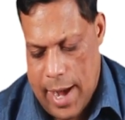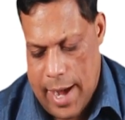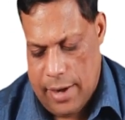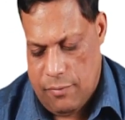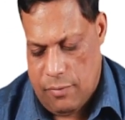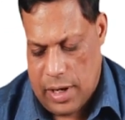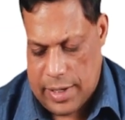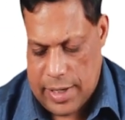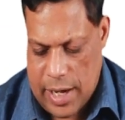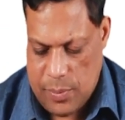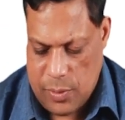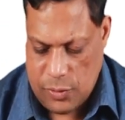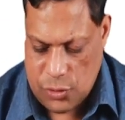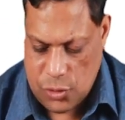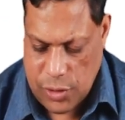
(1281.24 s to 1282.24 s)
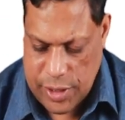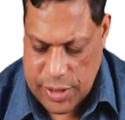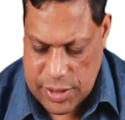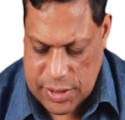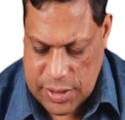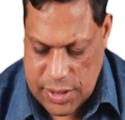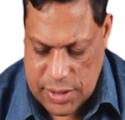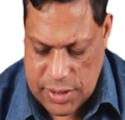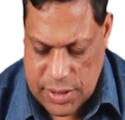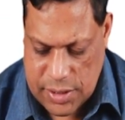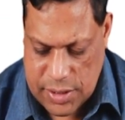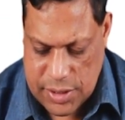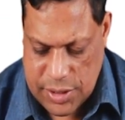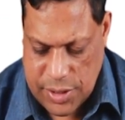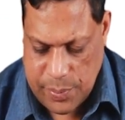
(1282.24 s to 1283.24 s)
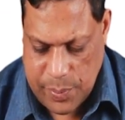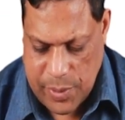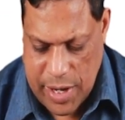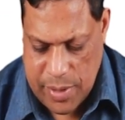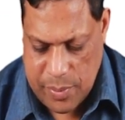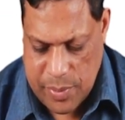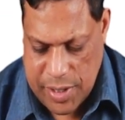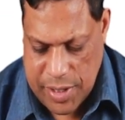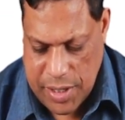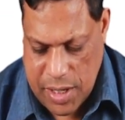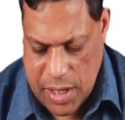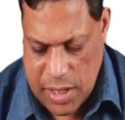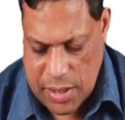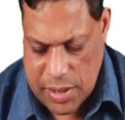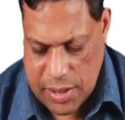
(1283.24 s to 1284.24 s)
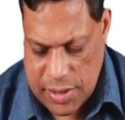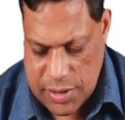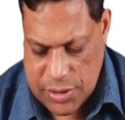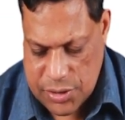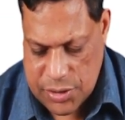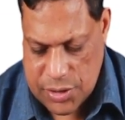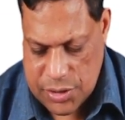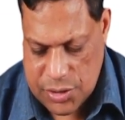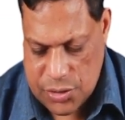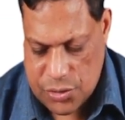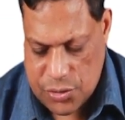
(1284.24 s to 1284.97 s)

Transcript: And what type of joint is this? This is a primary cartilaginous